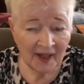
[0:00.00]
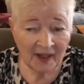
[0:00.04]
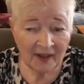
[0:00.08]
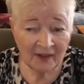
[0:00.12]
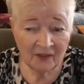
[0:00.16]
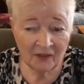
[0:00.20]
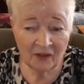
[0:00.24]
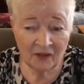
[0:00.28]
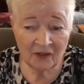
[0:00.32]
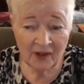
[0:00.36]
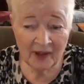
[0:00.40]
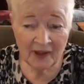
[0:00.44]

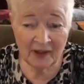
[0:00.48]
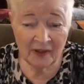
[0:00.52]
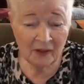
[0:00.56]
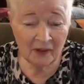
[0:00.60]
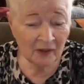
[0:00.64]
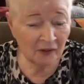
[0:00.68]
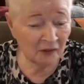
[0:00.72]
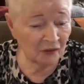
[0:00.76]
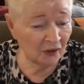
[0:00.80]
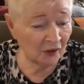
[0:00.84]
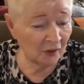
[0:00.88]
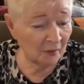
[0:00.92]
and send
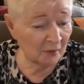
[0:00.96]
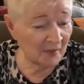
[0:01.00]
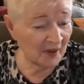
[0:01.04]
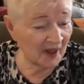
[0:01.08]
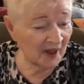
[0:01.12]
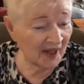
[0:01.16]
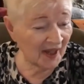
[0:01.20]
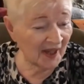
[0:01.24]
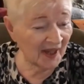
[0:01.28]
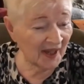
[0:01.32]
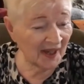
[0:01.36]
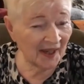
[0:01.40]
it to
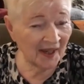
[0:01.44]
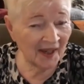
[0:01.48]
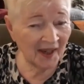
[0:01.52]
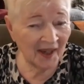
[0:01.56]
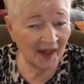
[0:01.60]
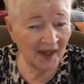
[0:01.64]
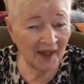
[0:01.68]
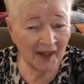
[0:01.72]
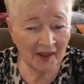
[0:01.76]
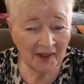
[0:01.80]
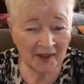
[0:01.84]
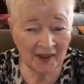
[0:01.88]
me,
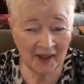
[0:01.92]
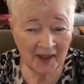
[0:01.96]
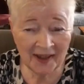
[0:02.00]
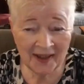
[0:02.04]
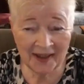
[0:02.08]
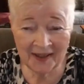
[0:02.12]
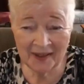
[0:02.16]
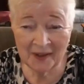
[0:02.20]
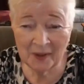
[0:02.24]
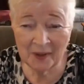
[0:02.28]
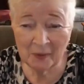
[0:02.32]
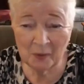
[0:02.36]
and
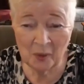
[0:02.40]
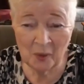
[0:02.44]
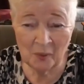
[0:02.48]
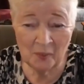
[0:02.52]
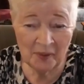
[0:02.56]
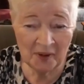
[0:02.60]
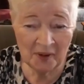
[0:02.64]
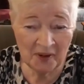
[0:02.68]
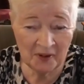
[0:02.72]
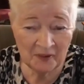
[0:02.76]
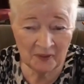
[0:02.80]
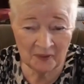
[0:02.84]
it will
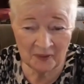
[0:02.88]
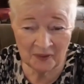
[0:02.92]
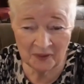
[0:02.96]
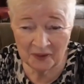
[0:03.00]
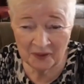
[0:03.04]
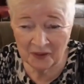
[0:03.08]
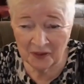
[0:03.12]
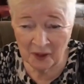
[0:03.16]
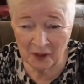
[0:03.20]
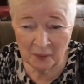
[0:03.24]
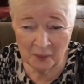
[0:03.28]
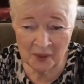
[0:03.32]
be
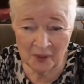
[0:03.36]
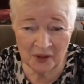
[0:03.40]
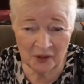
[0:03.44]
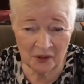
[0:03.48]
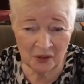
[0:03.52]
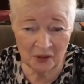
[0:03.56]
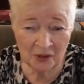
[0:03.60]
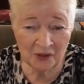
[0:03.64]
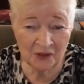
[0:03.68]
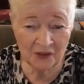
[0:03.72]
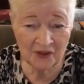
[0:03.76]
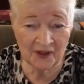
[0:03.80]
so
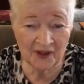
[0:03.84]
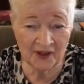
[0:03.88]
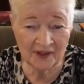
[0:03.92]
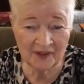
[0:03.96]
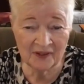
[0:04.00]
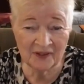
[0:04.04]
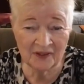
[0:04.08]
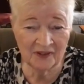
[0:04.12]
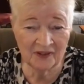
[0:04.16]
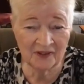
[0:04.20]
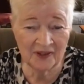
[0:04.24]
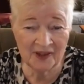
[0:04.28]

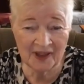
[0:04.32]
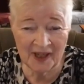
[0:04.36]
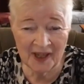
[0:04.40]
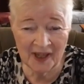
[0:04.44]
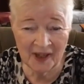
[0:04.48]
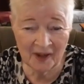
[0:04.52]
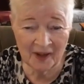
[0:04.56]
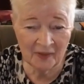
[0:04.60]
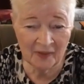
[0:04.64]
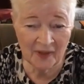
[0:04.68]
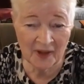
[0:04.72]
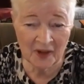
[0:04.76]
interesting to see
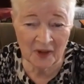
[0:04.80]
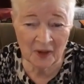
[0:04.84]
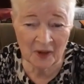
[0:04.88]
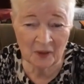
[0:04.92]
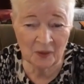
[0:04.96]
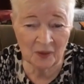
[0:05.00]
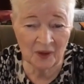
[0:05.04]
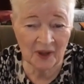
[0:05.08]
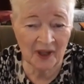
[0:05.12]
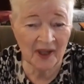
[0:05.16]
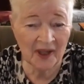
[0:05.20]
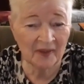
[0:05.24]
how they
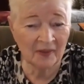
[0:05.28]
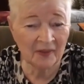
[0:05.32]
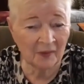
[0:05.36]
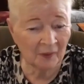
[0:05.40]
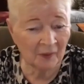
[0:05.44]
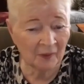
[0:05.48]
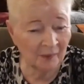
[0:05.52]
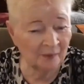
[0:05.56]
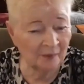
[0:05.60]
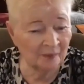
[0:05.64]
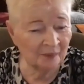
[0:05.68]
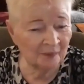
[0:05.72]
go
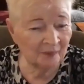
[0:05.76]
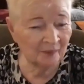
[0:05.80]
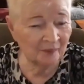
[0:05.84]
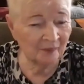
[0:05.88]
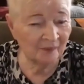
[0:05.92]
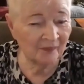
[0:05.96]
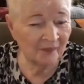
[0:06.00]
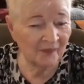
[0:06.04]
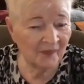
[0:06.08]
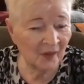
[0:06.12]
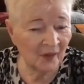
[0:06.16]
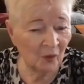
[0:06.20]
together
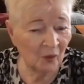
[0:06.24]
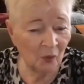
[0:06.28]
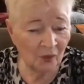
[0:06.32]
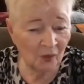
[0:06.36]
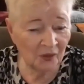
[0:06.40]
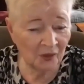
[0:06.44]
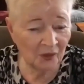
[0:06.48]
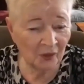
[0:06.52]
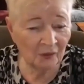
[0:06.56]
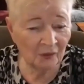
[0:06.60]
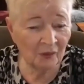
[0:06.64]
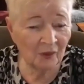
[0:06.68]

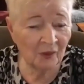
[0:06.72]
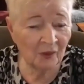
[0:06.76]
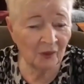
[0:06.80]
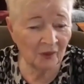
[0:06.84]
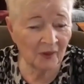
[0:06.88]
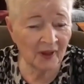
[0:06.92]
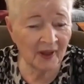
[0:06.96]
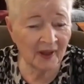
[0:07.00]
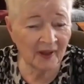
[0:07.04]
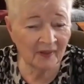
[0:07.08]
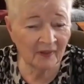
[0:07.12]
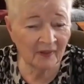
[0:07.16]
or don't go
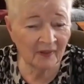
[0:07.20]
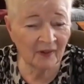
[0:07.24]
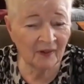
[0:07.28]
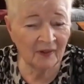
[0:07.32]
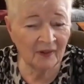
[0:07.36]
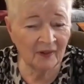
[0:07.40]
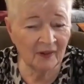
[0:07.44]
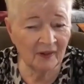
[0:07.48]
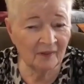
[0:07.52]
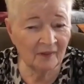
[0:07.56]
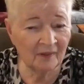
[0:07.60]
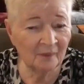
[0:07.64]
together.